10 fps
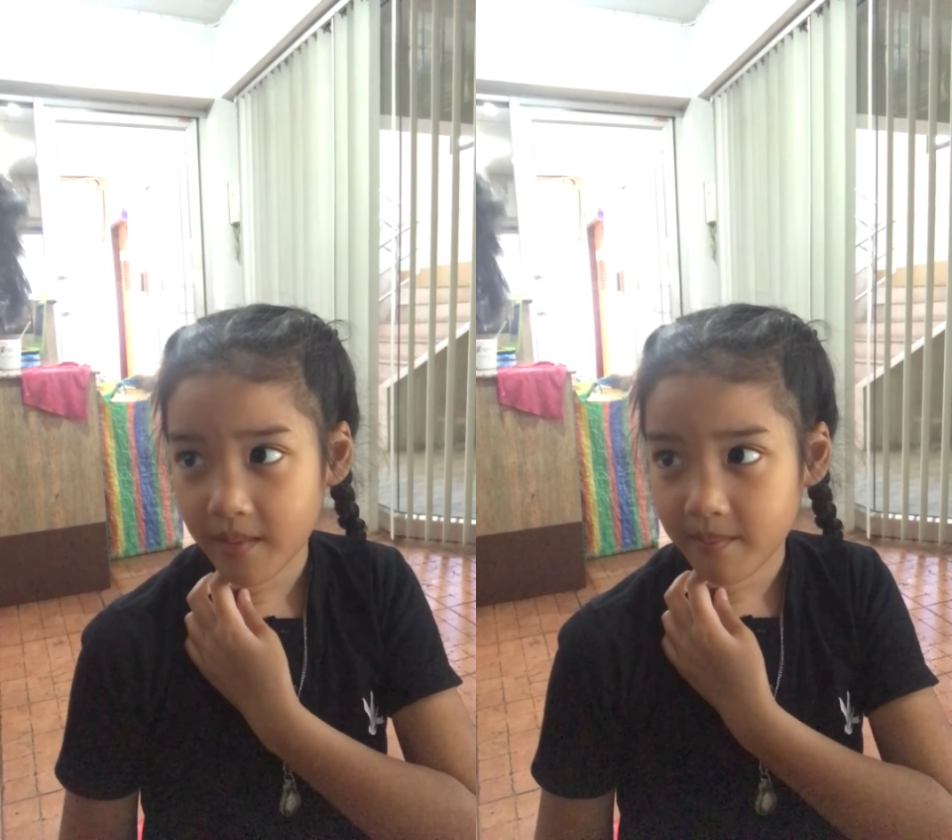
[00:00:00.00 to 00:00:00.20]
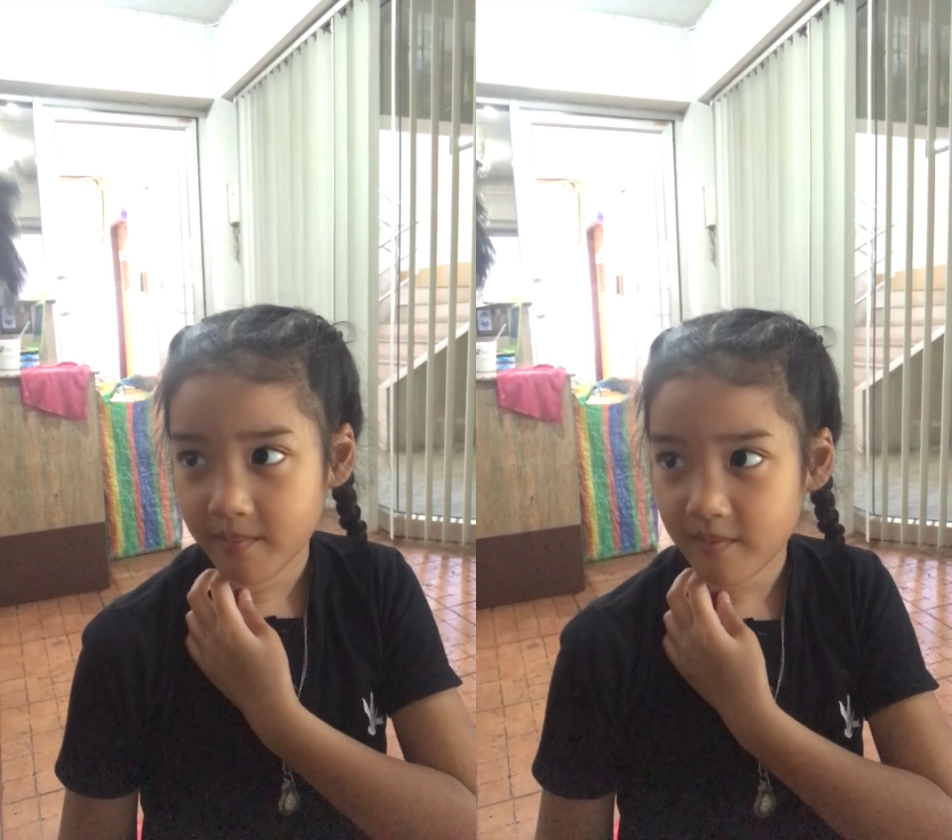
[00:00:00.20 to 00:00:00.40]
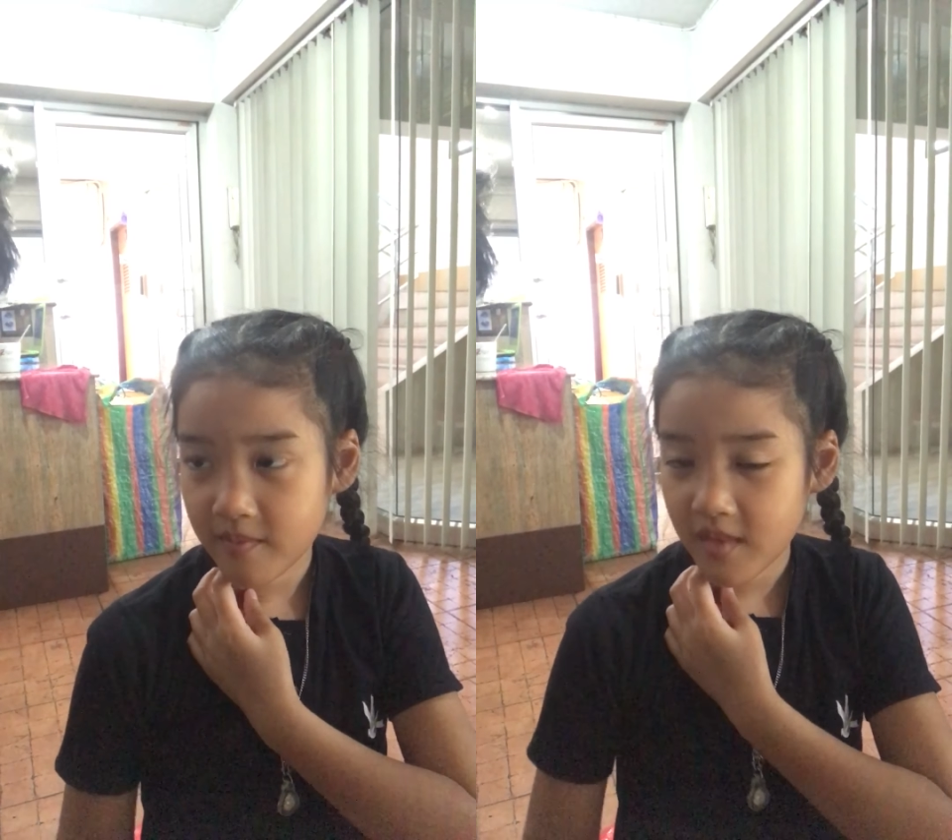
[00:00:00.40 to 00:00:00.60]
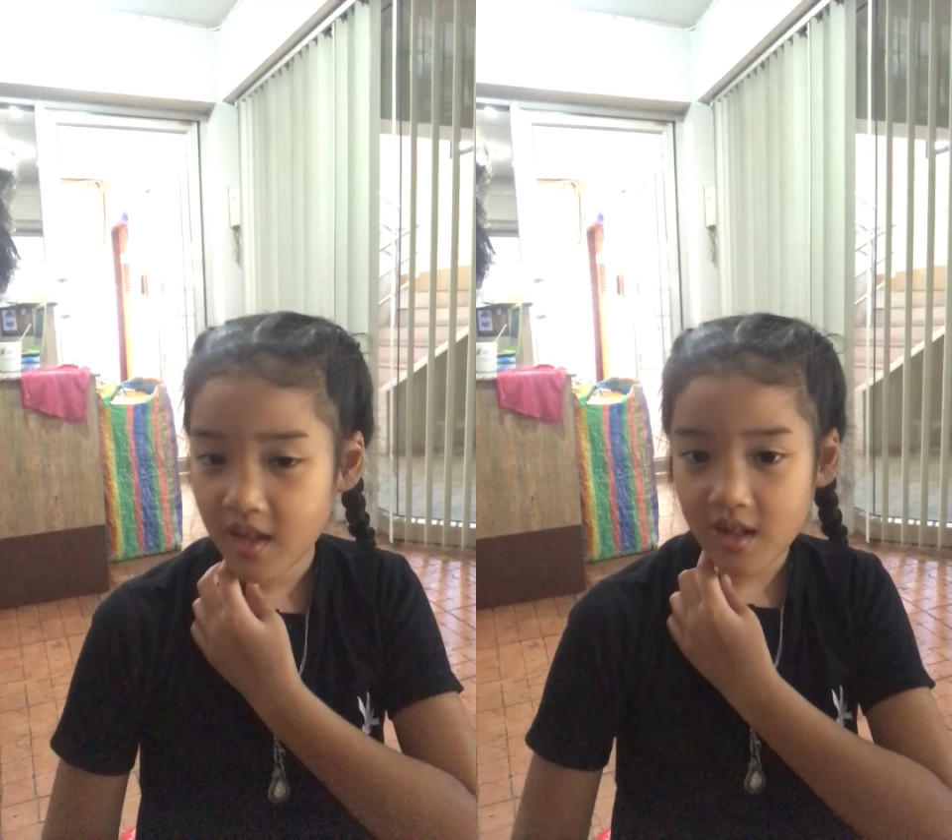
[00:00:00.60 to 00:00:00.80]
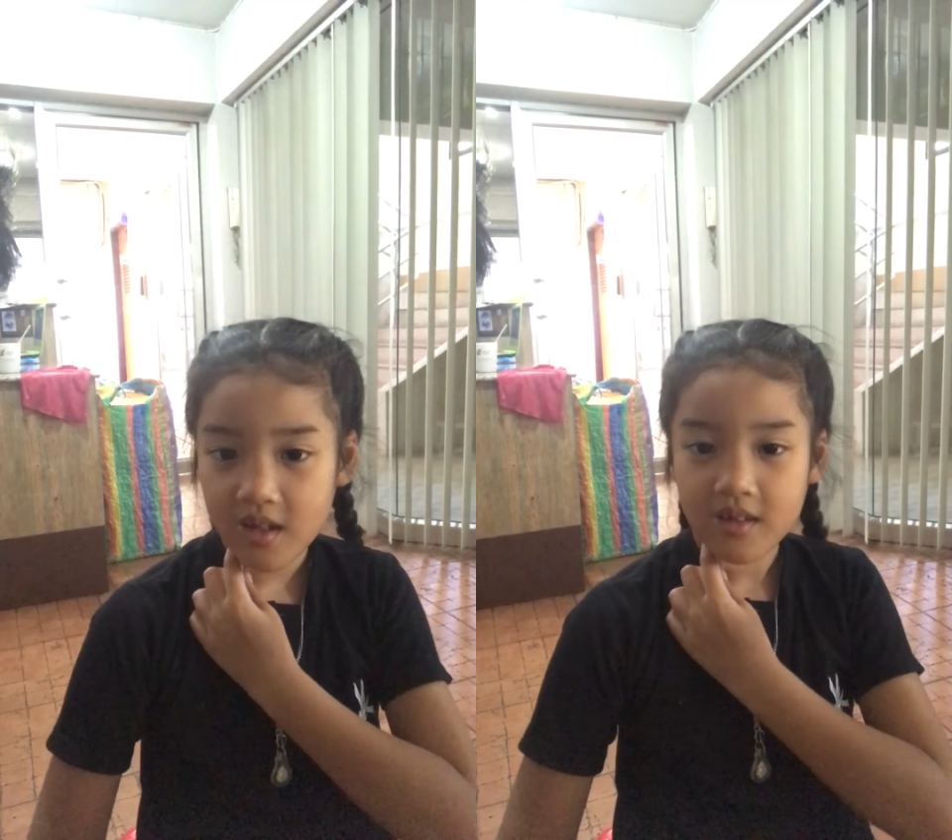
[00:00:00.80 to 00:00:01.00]
uh, what is
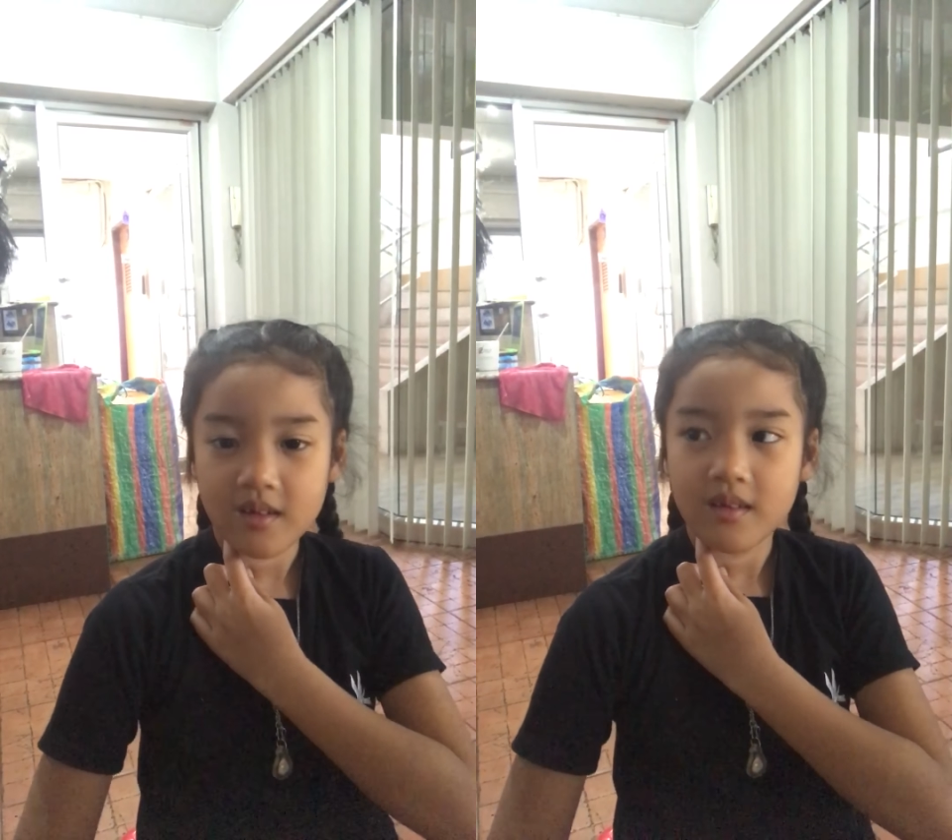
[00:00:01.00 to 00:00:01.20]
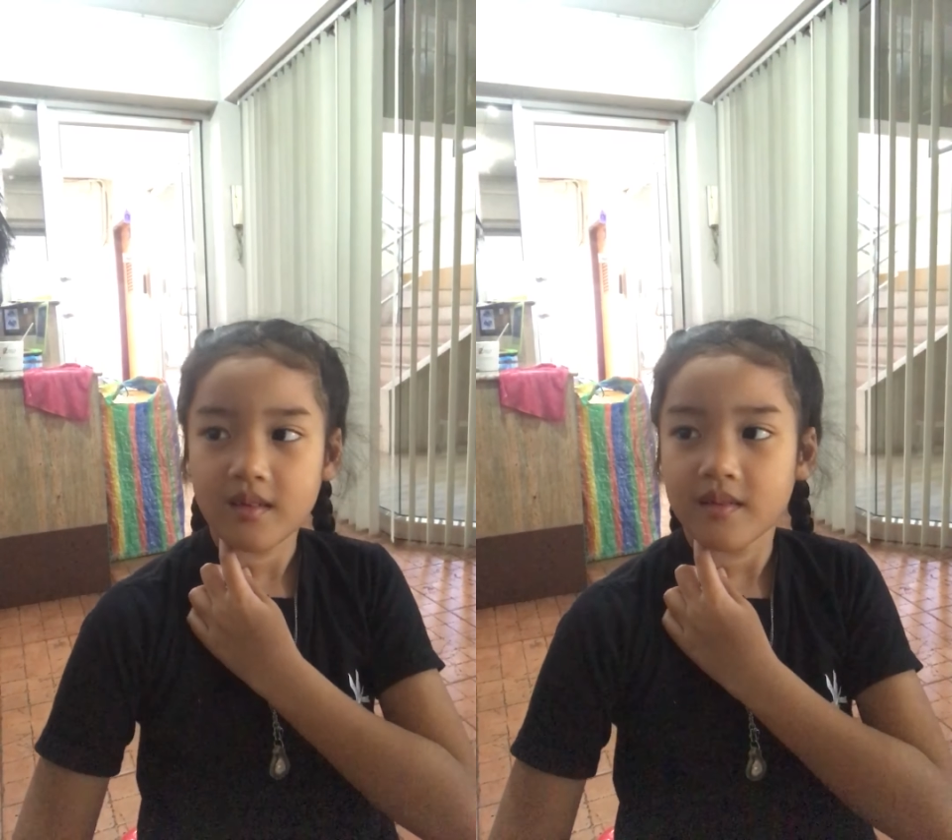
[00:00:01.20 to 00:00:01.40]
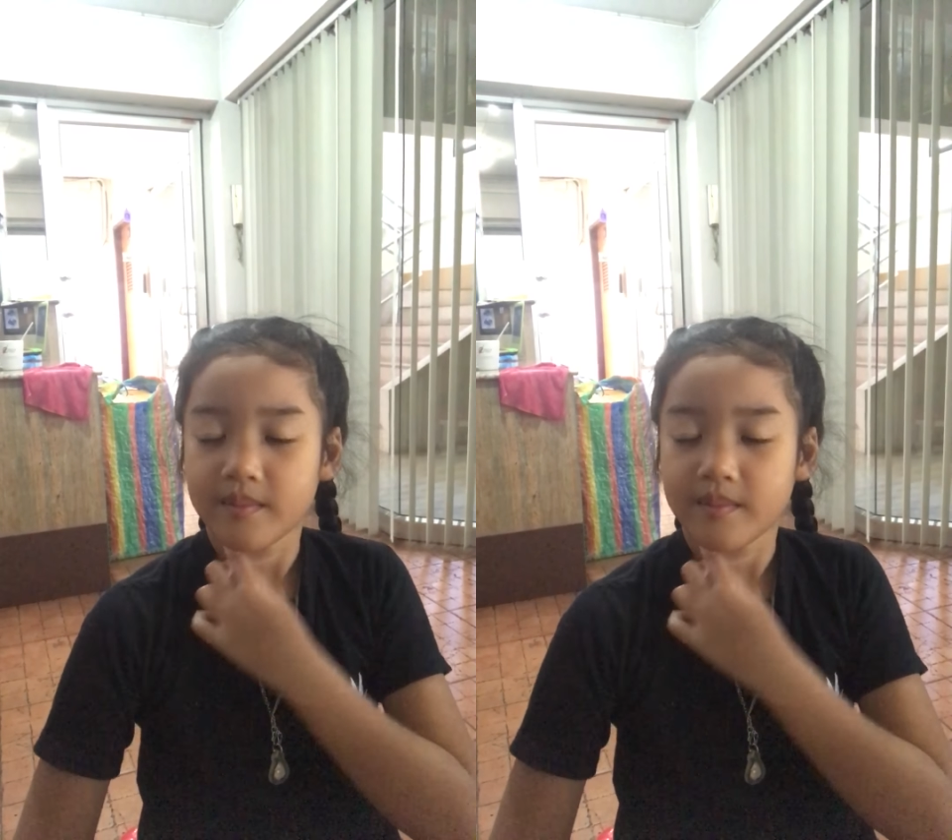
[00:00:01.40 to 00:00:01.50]
your name?